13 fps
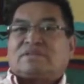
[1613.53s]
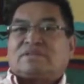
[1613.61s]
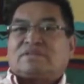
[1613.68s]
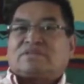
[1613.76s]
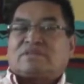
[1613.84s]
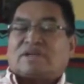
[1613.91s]

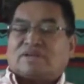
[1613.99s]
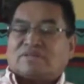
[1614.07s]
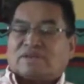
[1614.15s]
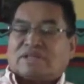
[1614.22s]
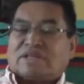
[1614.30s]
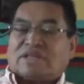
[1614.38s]
so
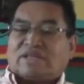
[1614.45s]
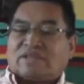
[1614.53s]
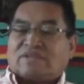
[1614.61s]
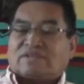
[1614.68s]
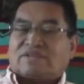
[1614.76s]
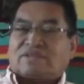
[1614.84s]
that when they
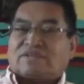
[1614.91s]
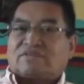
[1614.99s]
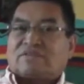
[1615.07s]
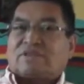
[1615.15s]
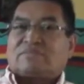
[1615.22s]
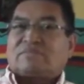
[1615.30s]
use the
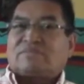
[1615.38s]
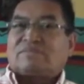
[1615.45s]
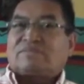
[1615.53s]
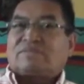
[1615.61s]
drum,